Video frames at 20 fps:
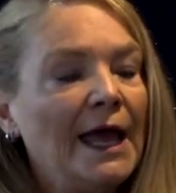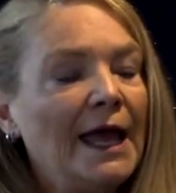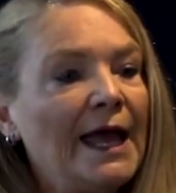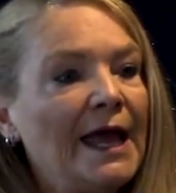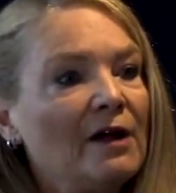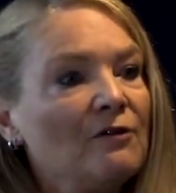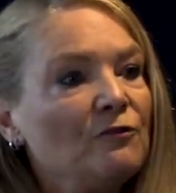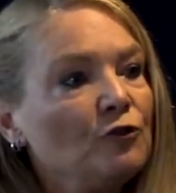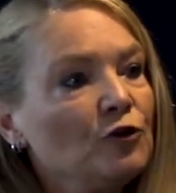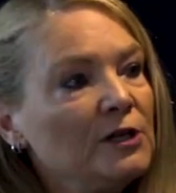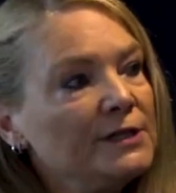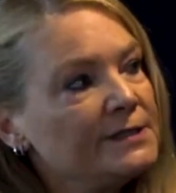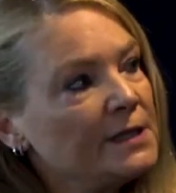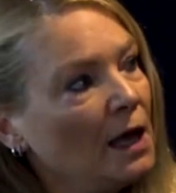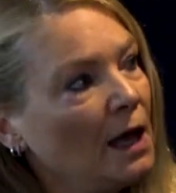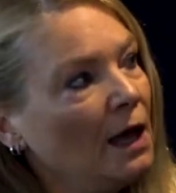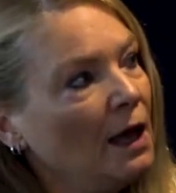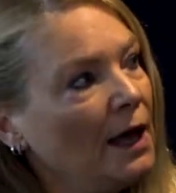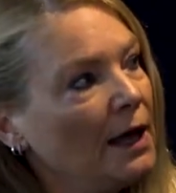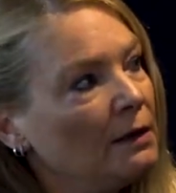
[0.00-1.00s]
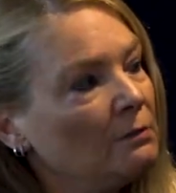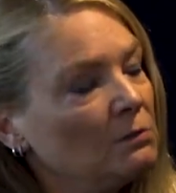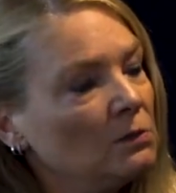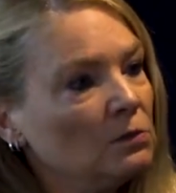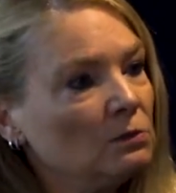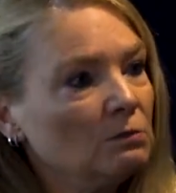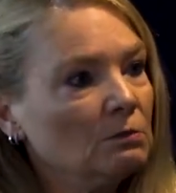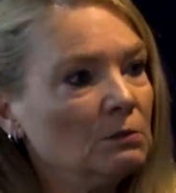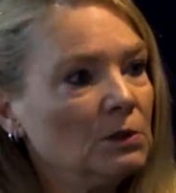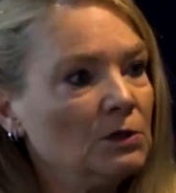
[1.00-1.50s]
Every time
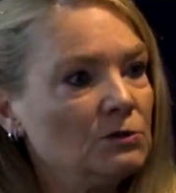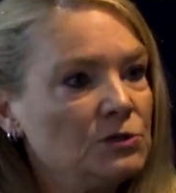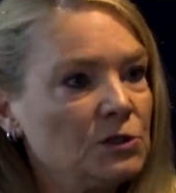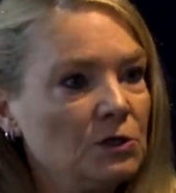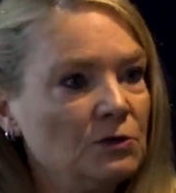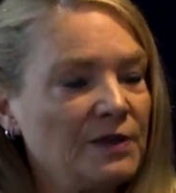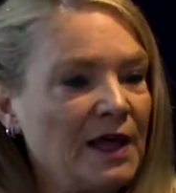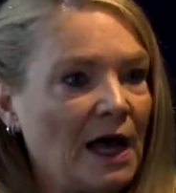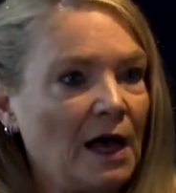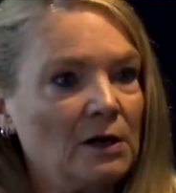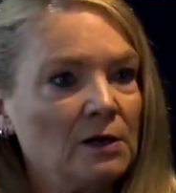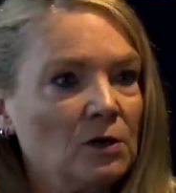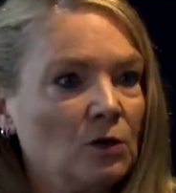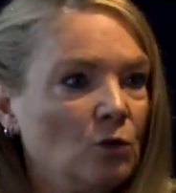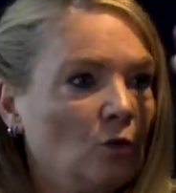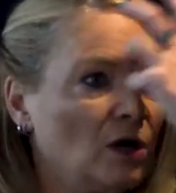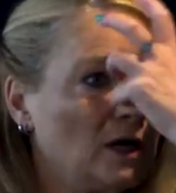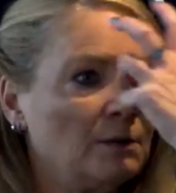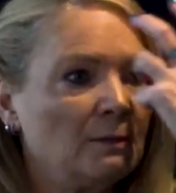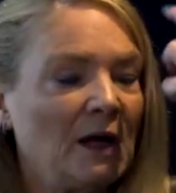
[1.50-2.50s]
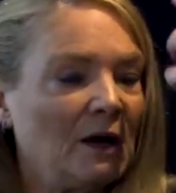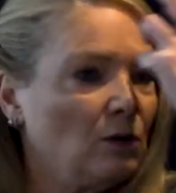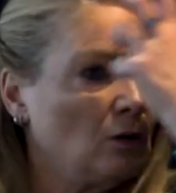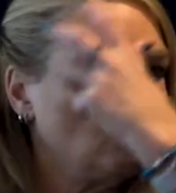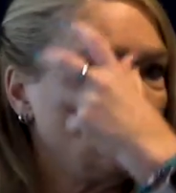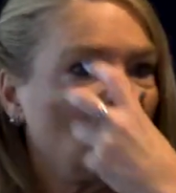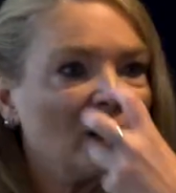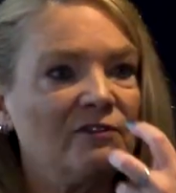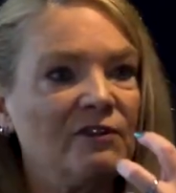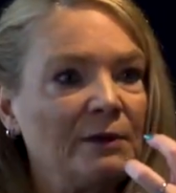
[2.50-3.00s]
you do that, what
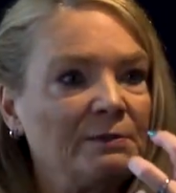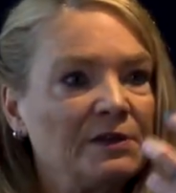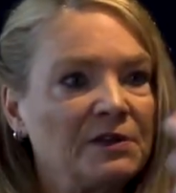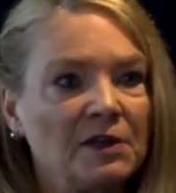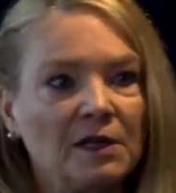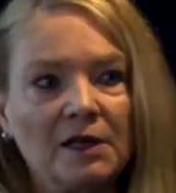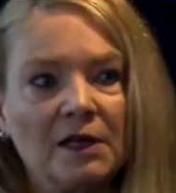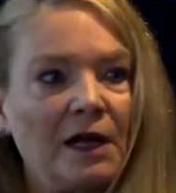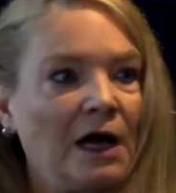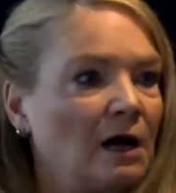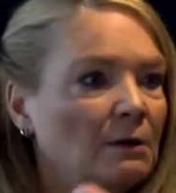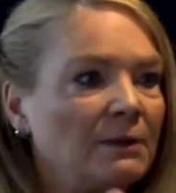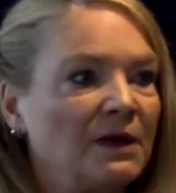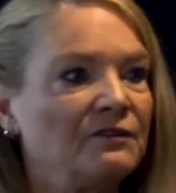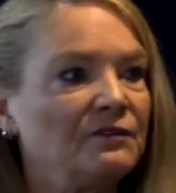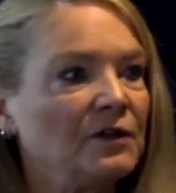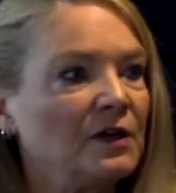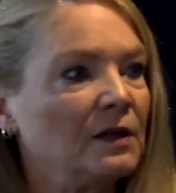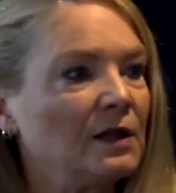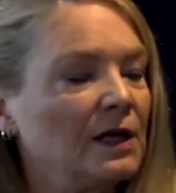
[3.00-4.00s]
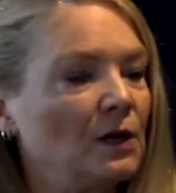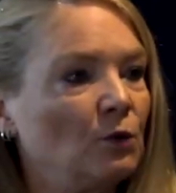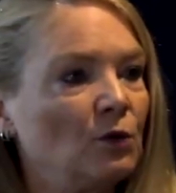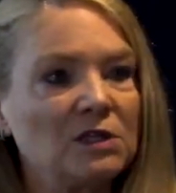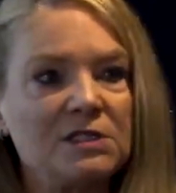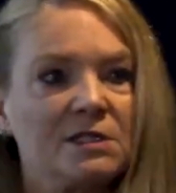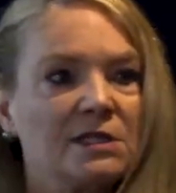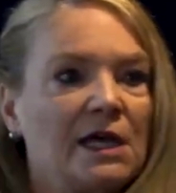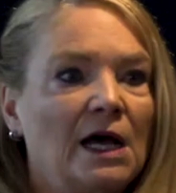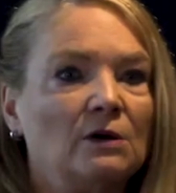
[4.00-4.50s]
have I been thinking? How am I feeling?
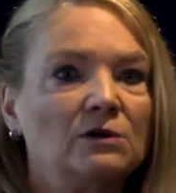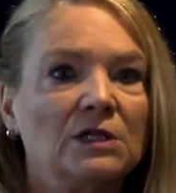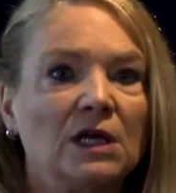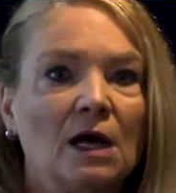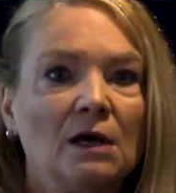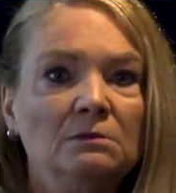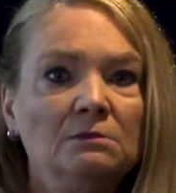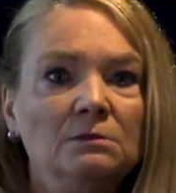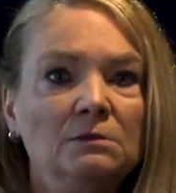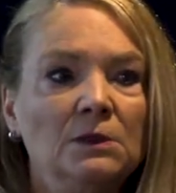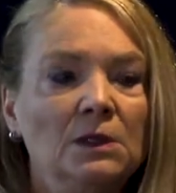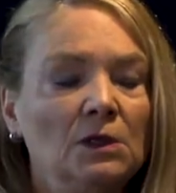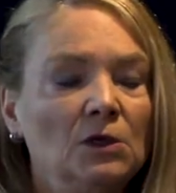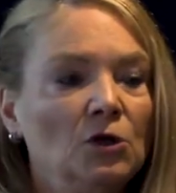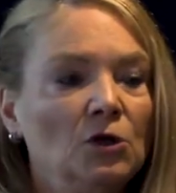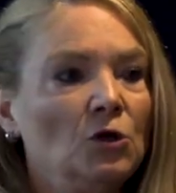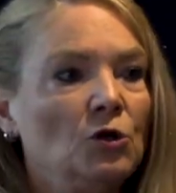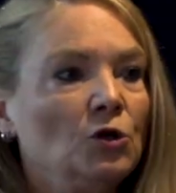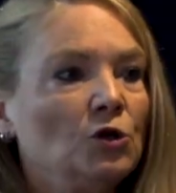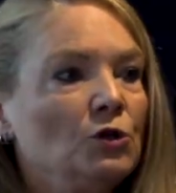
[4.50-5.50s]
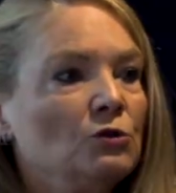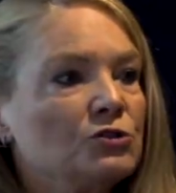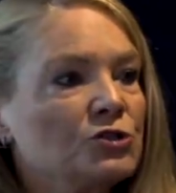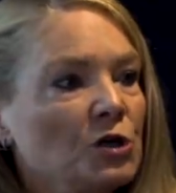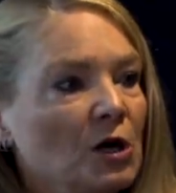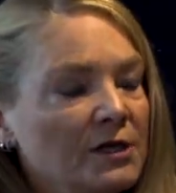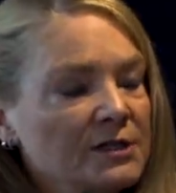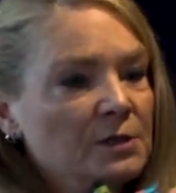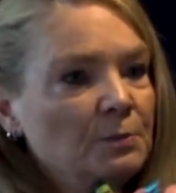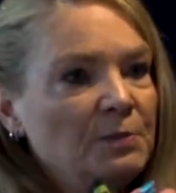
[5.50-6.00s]
What's the outcome? You
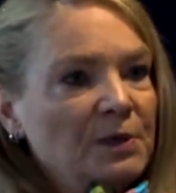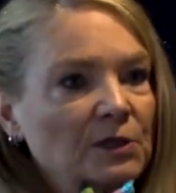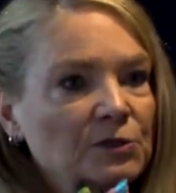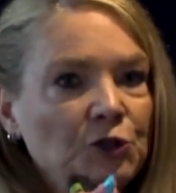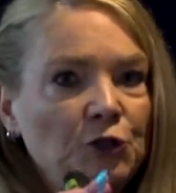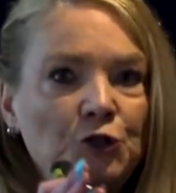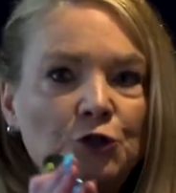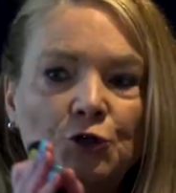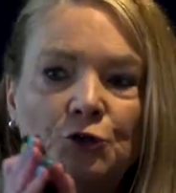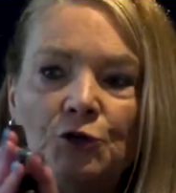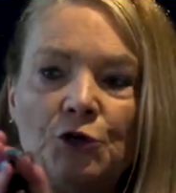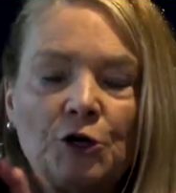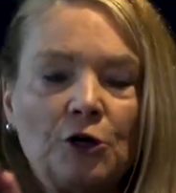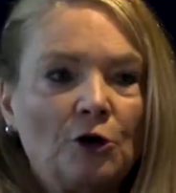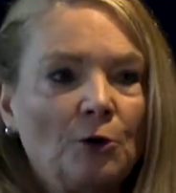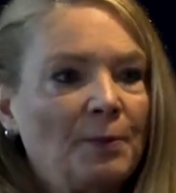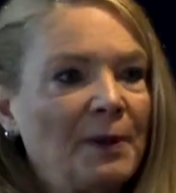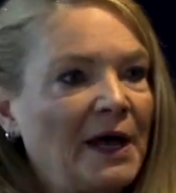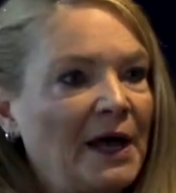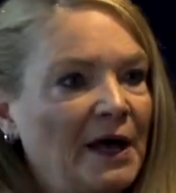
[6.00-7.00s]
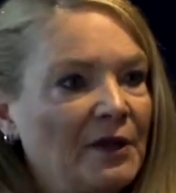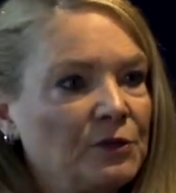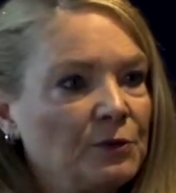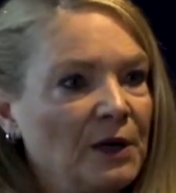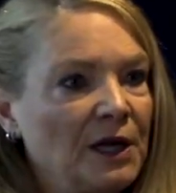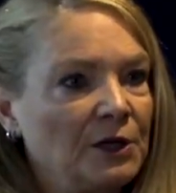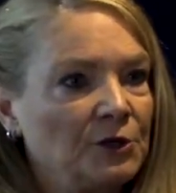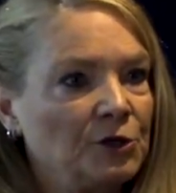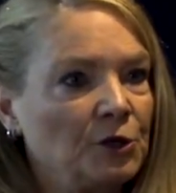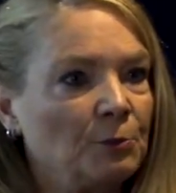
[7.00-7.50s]
start to build a new neural
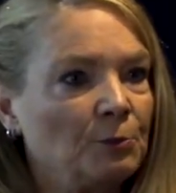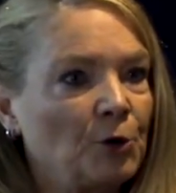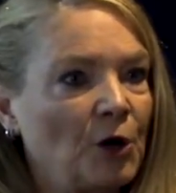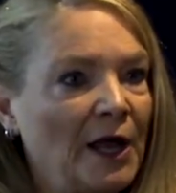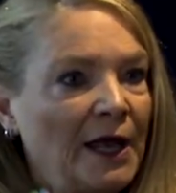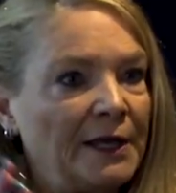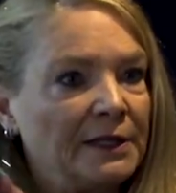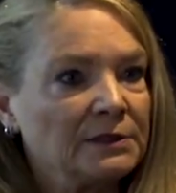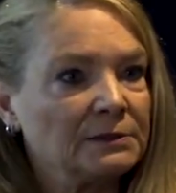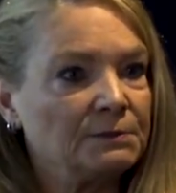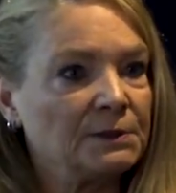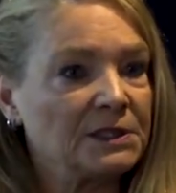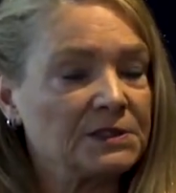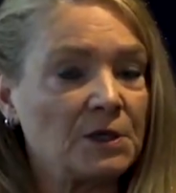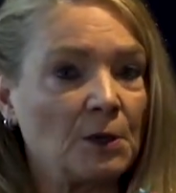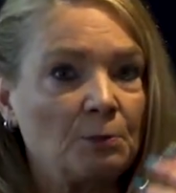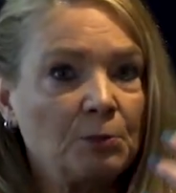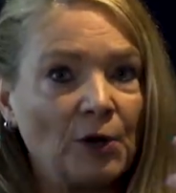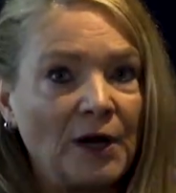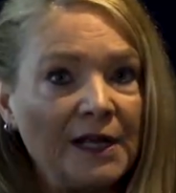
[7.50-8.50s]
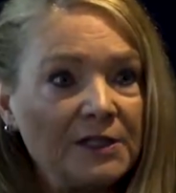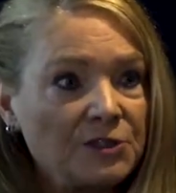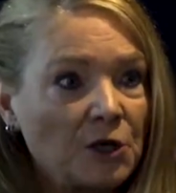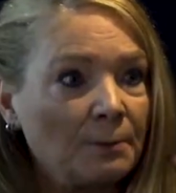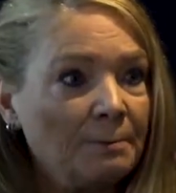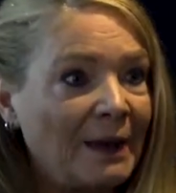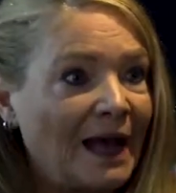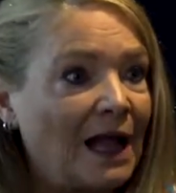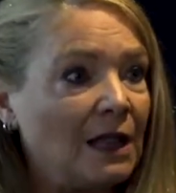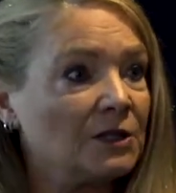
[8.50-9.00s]
pathway in your brain because our brains are
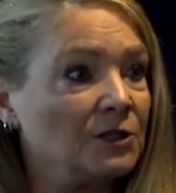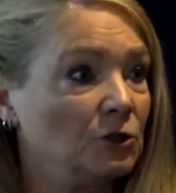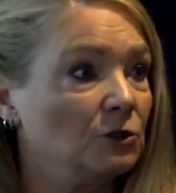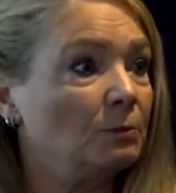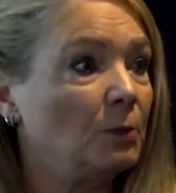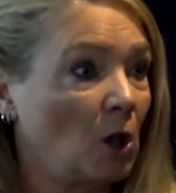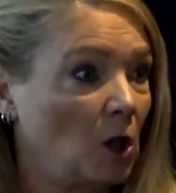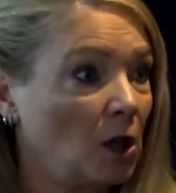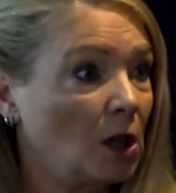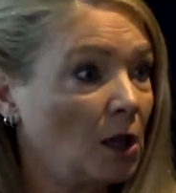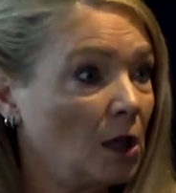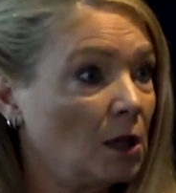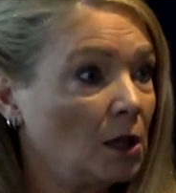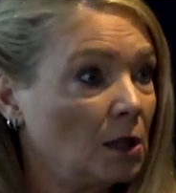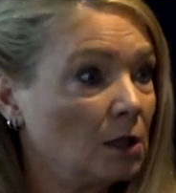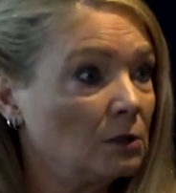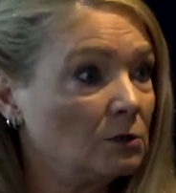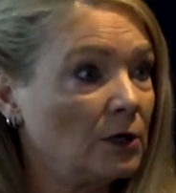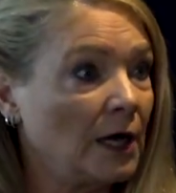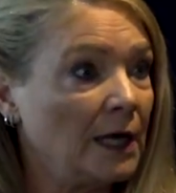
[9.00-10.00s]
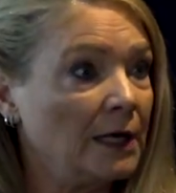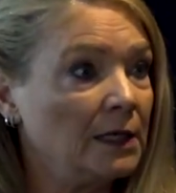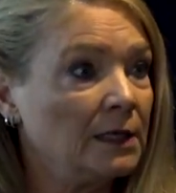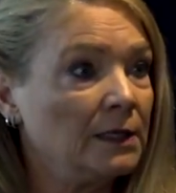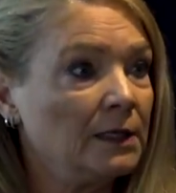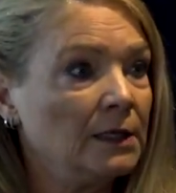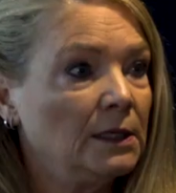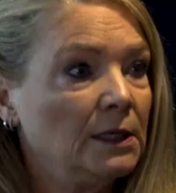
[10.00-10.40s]
malleable, right?